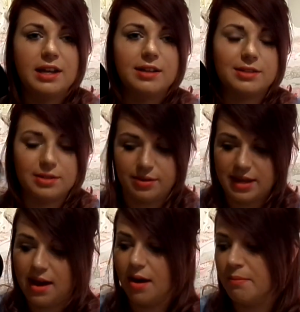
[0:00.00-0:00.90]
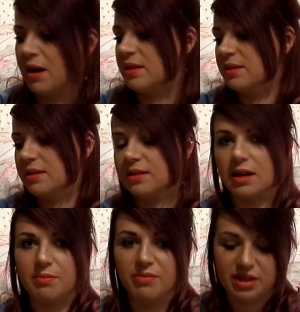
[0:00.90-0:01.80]
so they're a must to
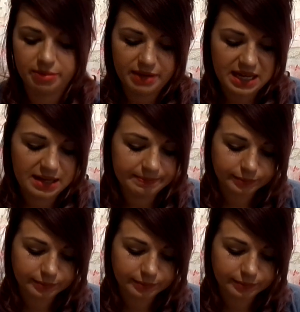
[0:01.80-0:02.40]
come with me.